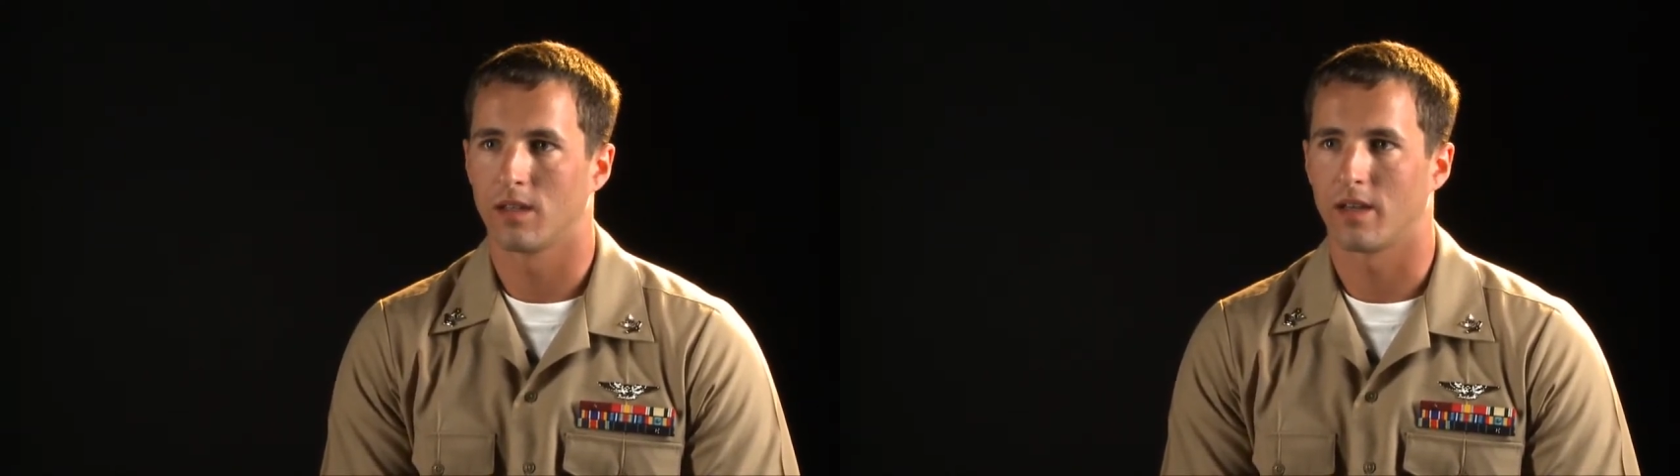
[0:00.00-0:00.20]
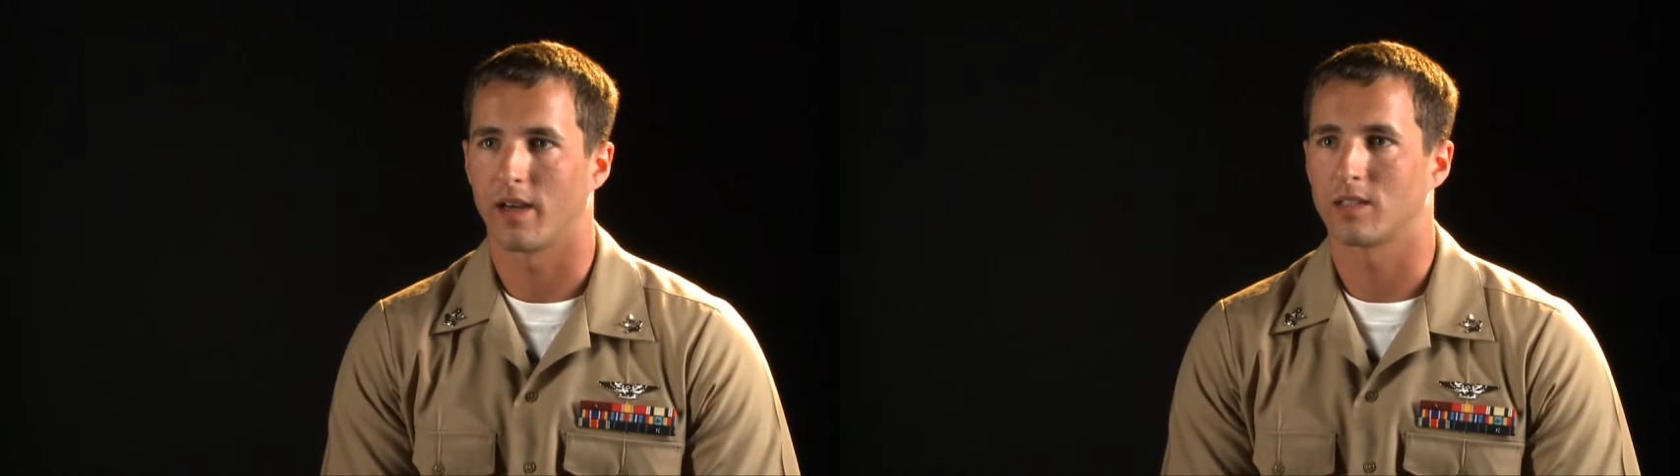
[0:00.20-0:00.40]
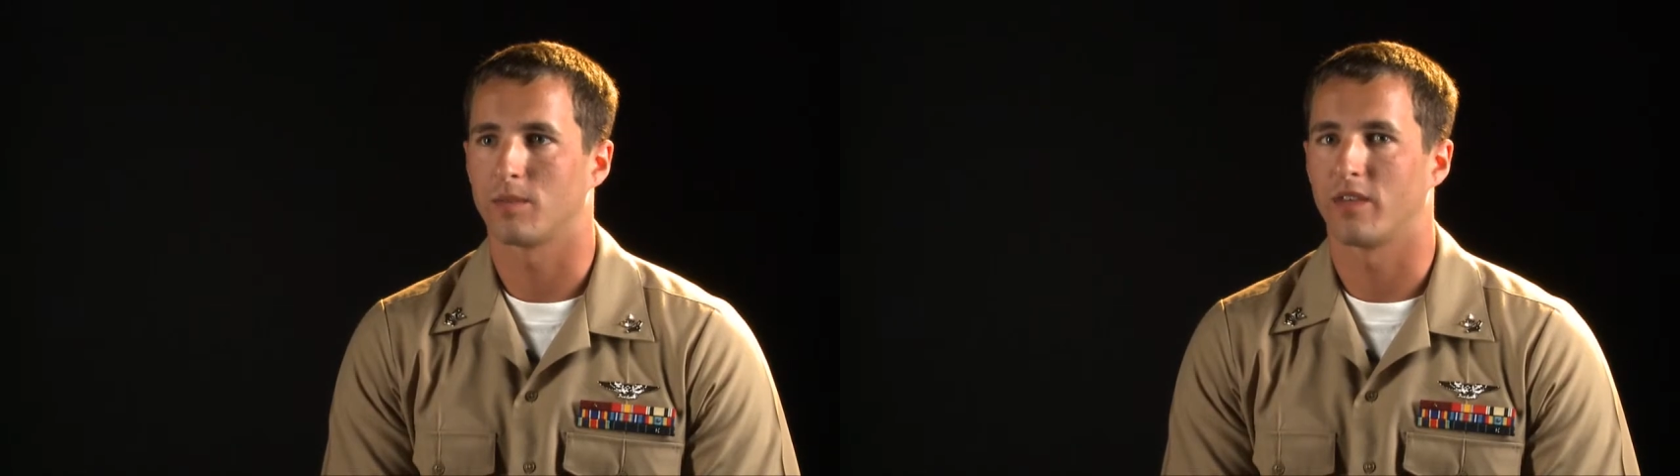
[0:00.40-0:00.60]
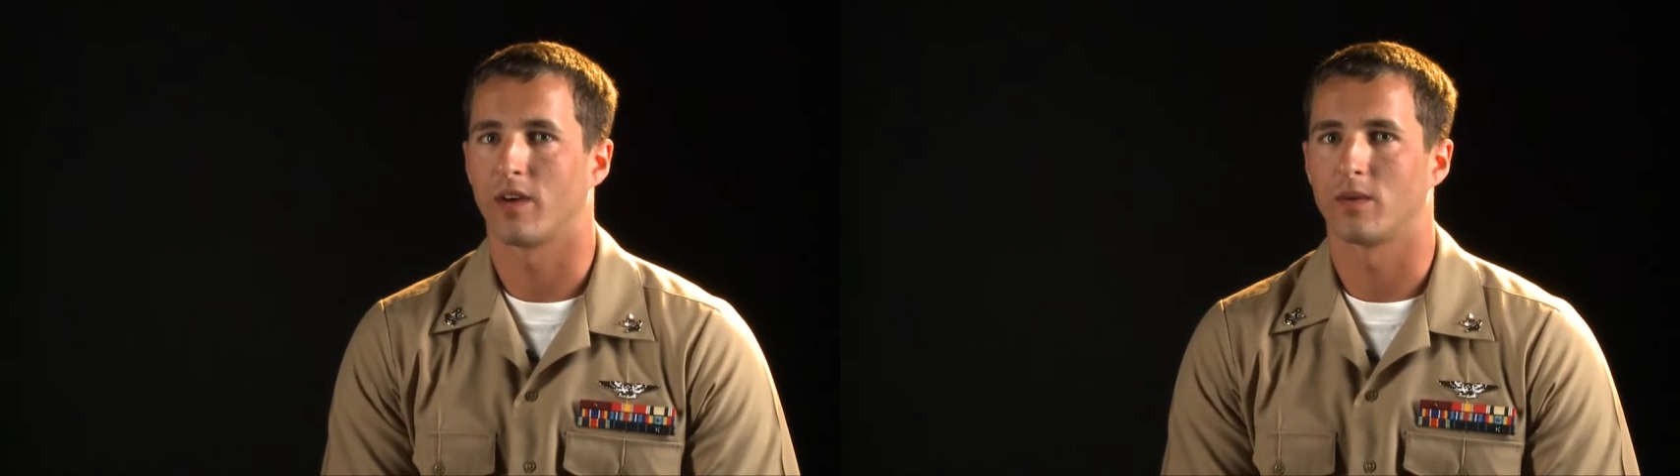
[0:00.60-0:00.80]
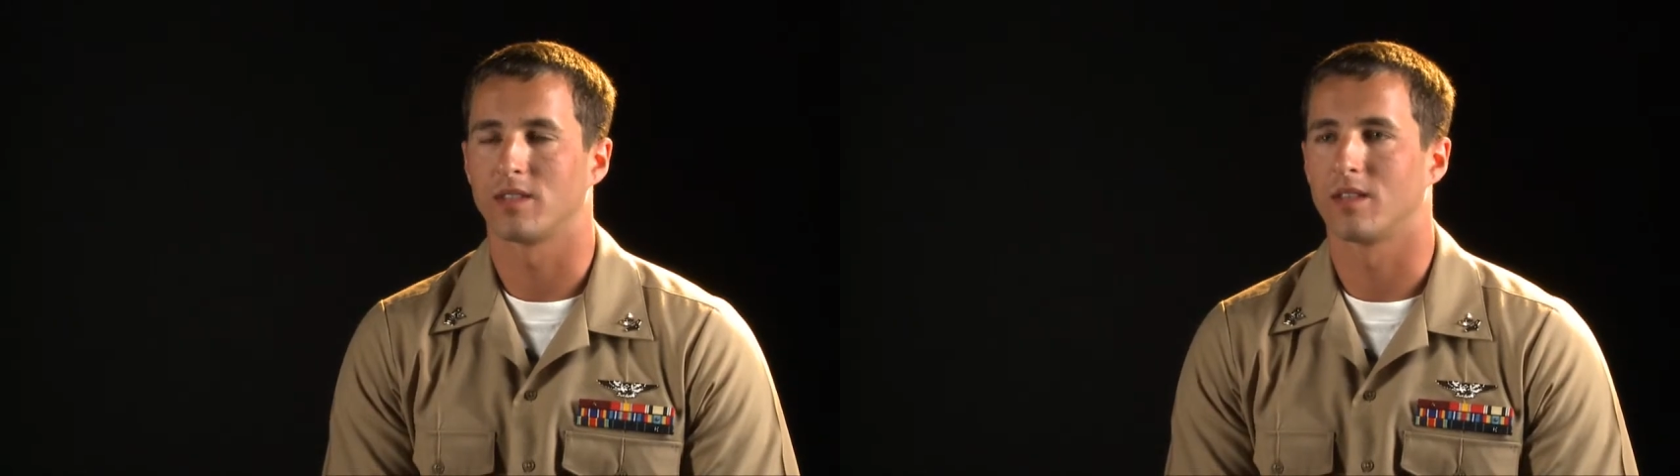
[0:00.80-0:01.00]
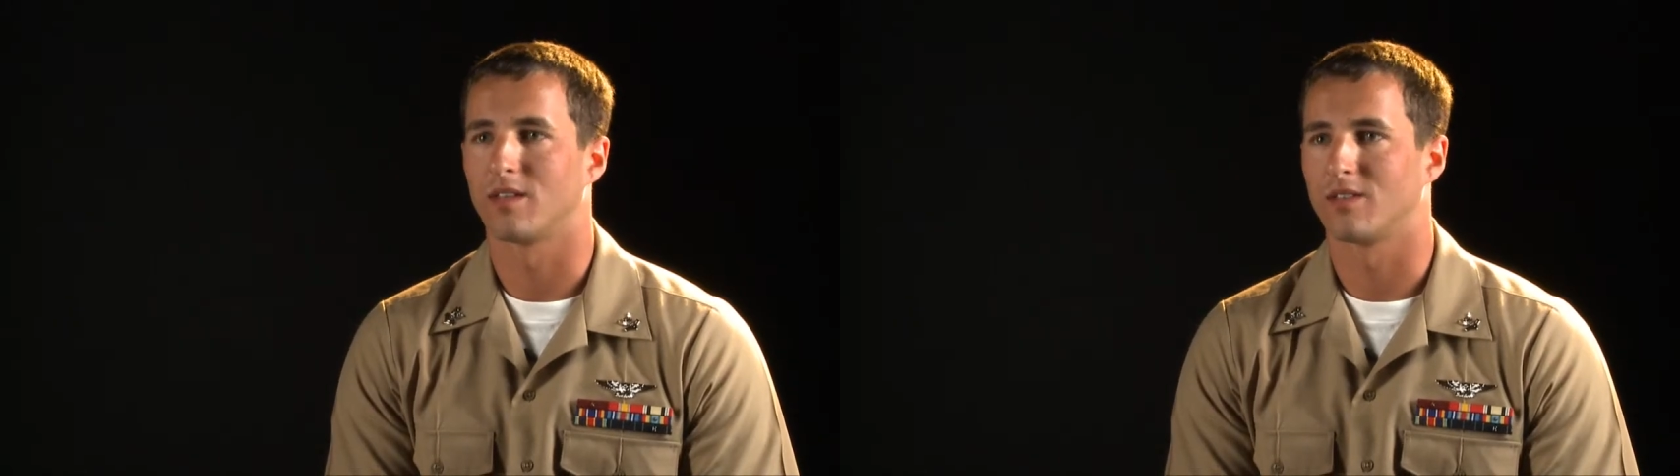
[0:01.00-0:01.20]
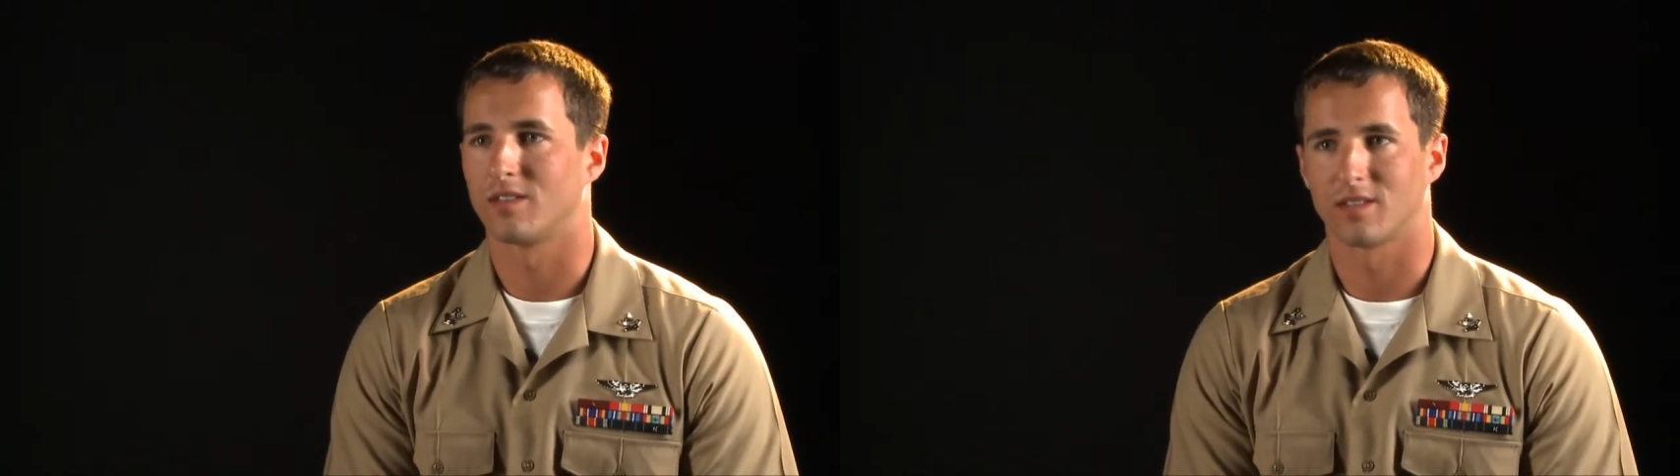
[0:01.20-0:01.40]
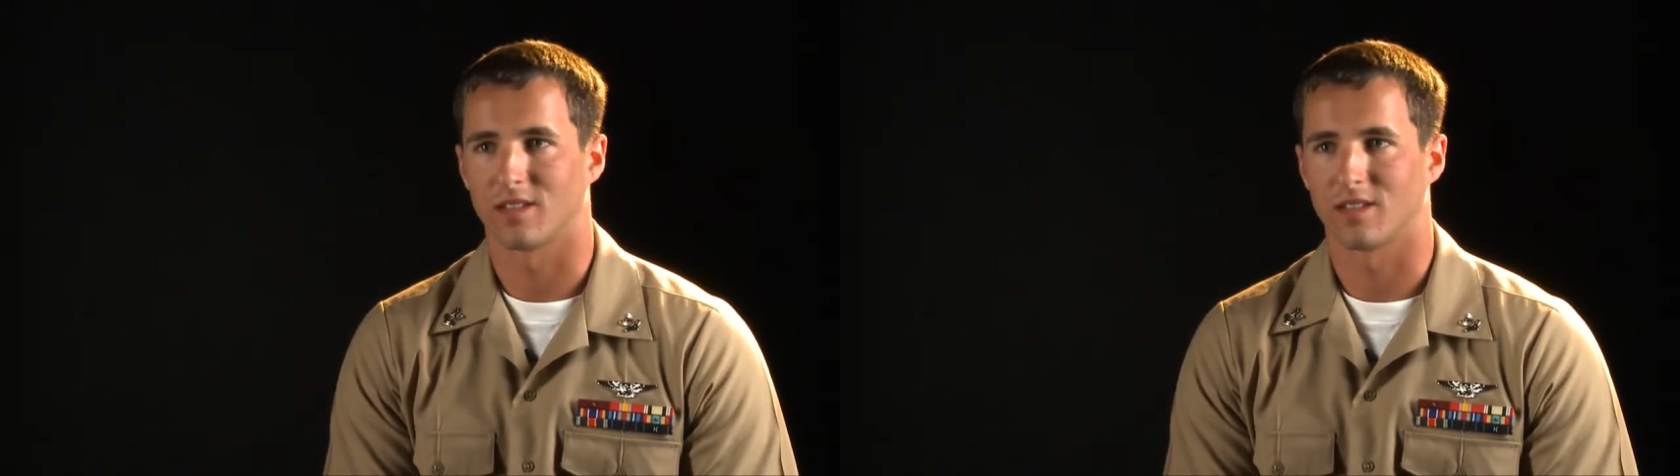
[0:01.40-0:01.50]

they asked me if I was here on orders,